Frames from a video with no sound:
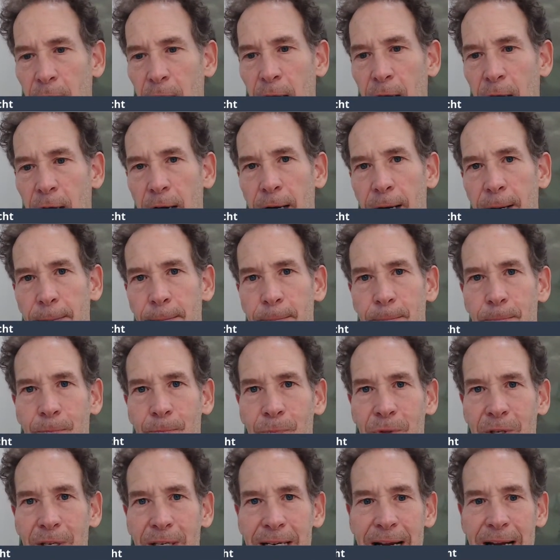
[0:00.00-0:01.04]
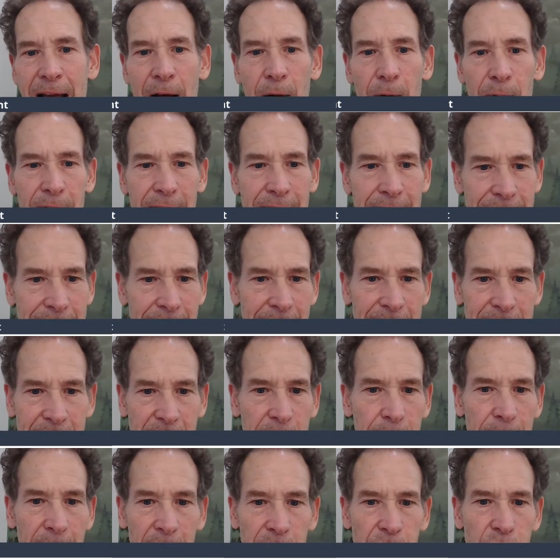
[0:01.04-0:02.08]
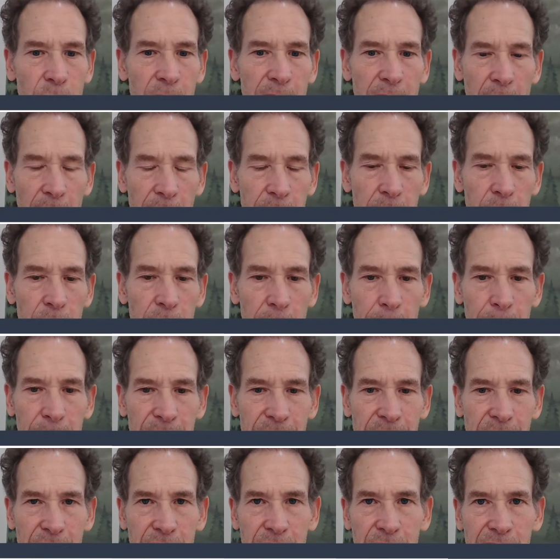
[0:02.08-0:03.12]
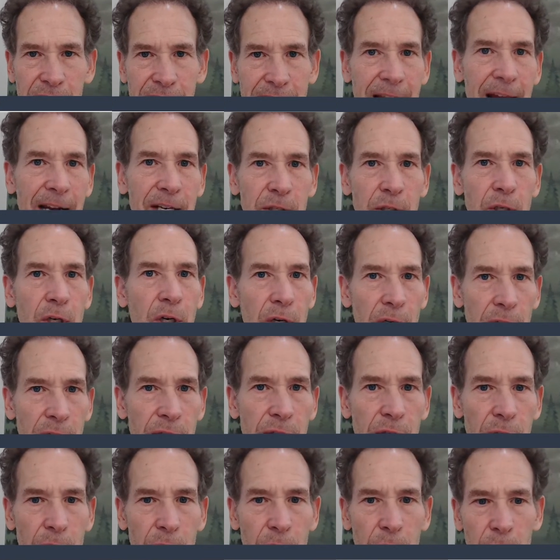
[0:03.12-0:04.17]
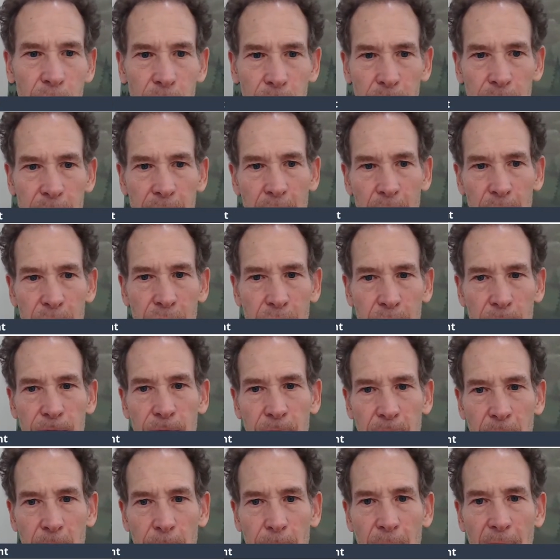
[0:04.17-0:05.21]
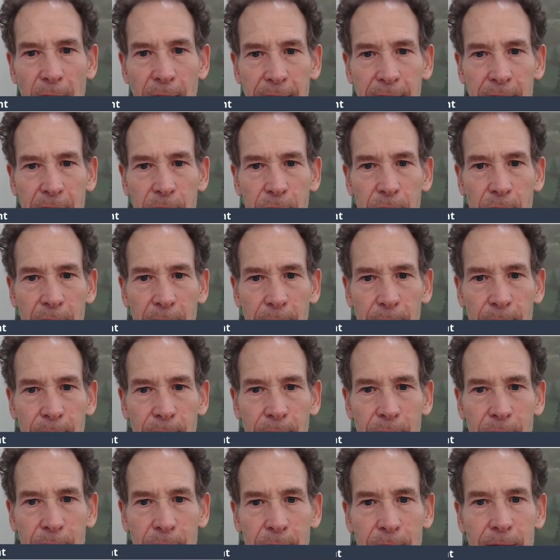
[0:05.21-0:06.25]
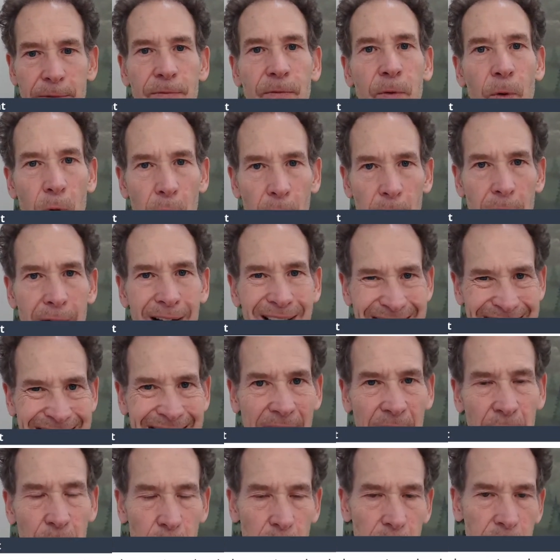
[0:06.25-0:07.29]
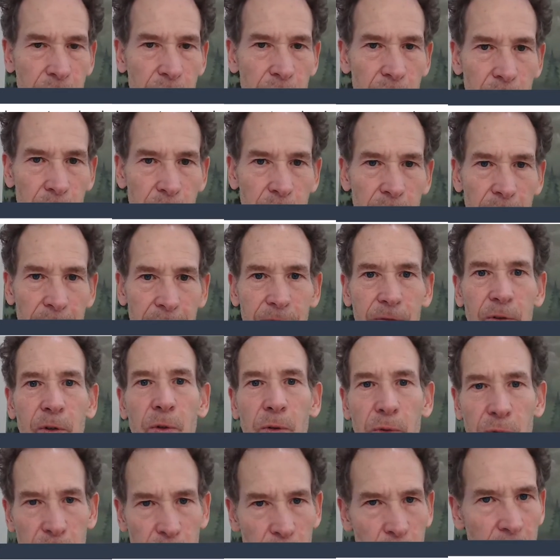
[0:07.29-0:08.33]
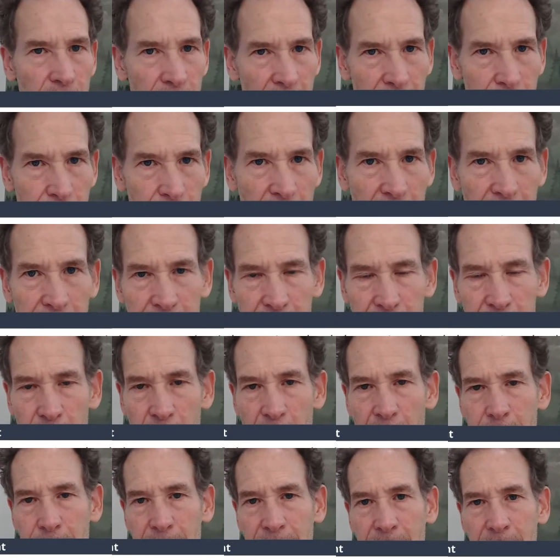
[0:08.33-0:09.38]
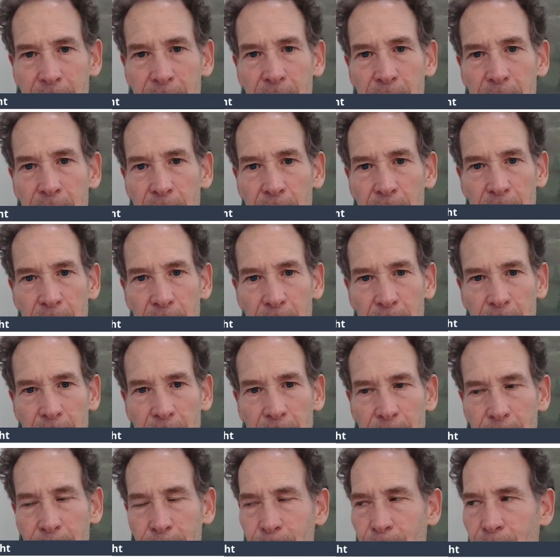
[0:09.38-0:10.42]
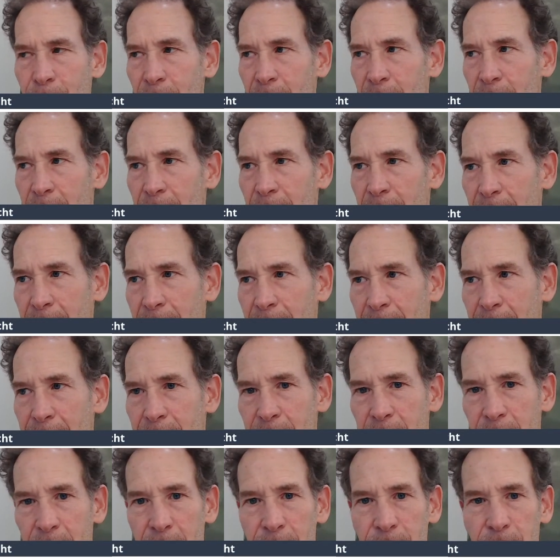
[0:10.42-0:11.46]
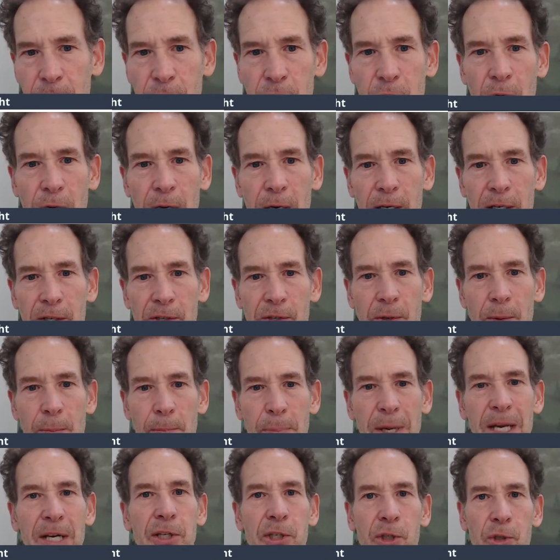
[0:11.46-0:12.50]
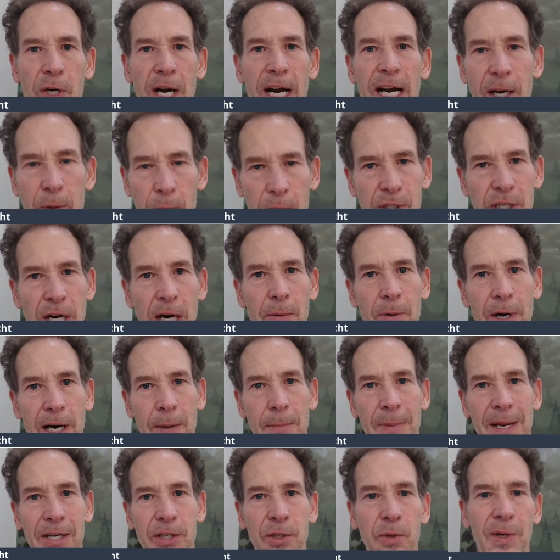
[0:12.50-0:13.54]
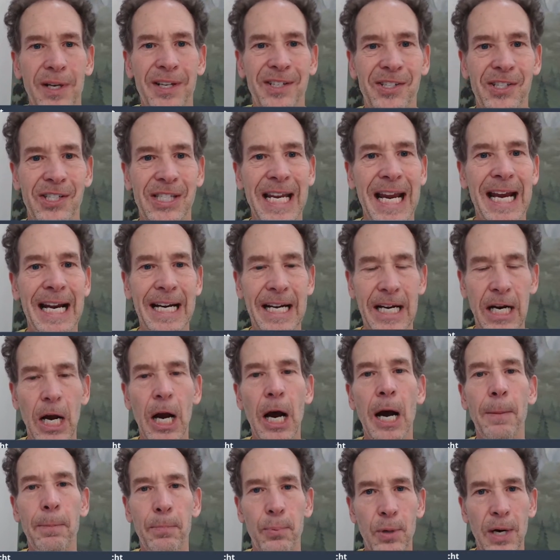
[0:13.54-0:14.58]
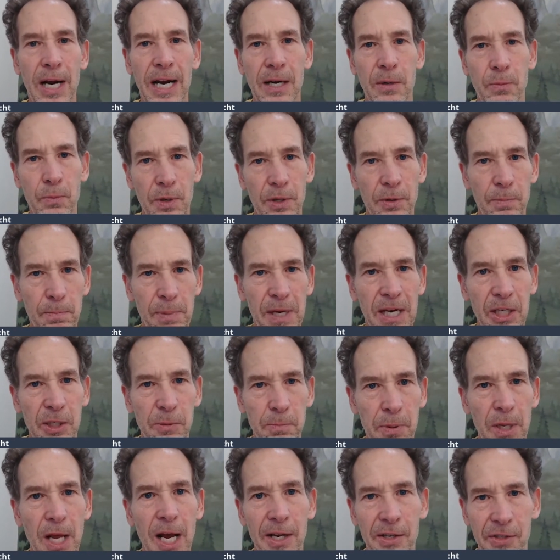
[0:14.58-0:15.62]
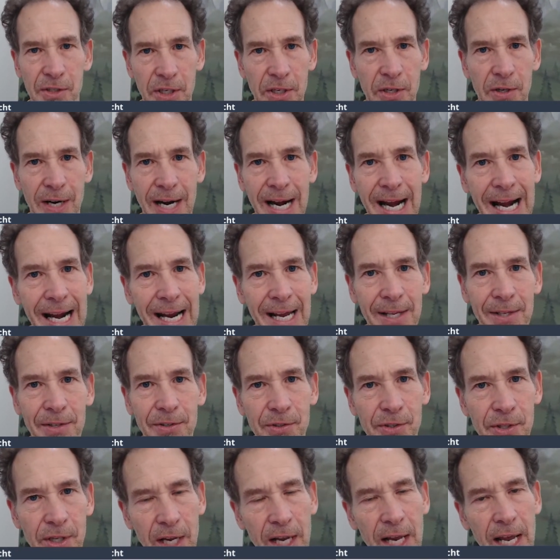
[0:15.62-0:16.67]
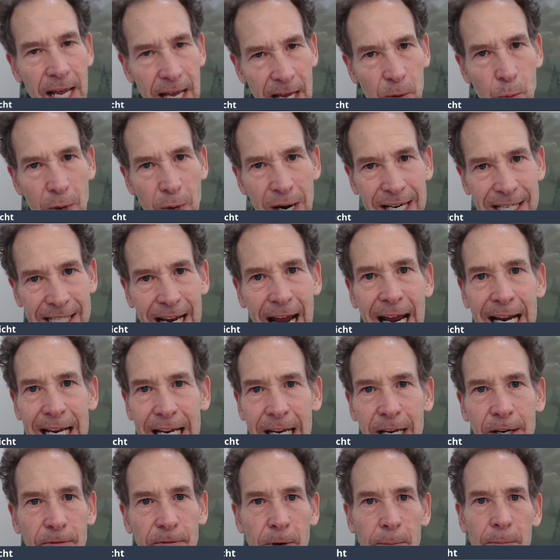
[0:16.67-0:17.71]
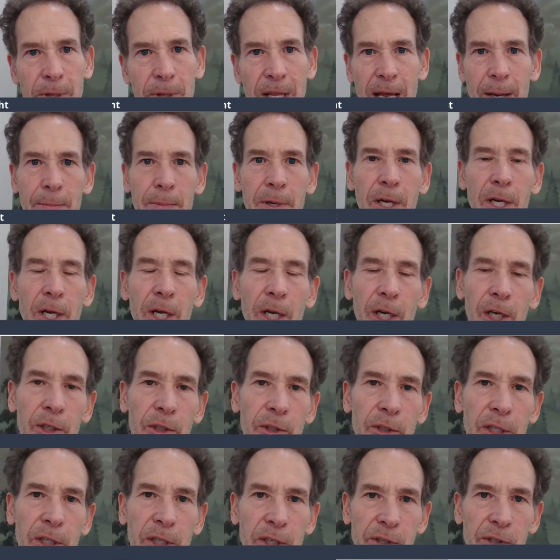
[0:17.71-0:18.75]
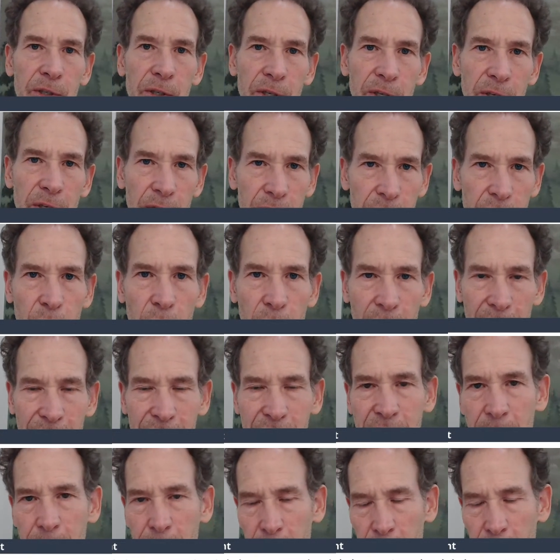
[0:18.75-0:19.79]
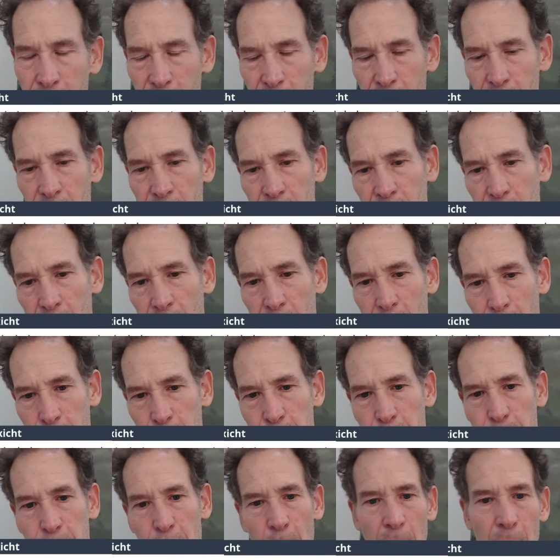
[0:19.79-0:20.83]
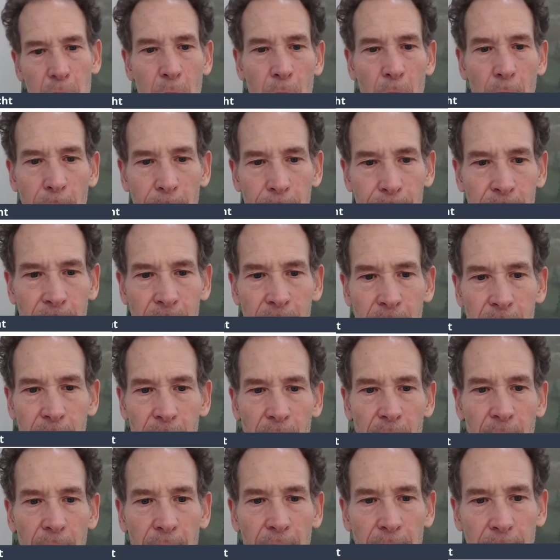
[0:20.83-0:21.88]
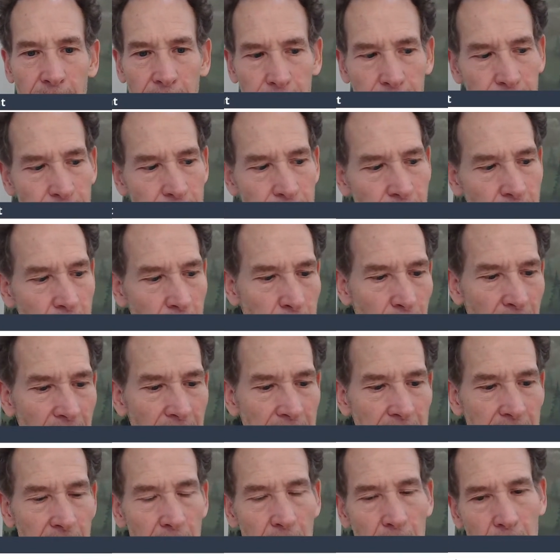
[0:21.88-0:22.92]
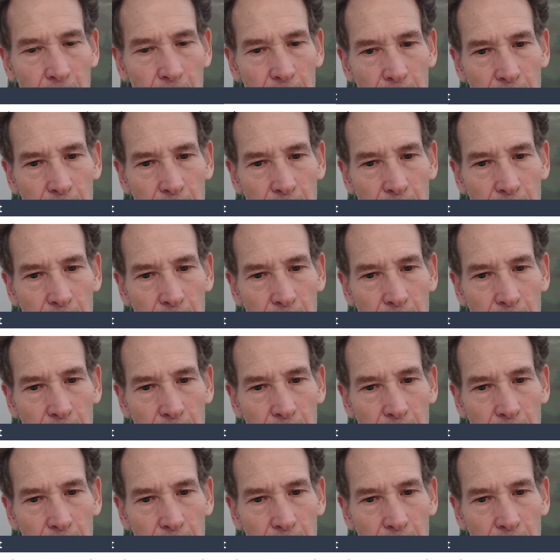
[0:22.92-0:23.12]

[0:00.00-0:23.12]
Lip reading: Now he's asking about doing other grip positions. Yeah, you could do, 2-finger pocket grip for a set or 2 if you do a lot of pocket climbing. And if you're doing pinch training, which I recommend doing standing upright with pinch blocks in your hands and weights hanging from them, you could do a similar protocol. But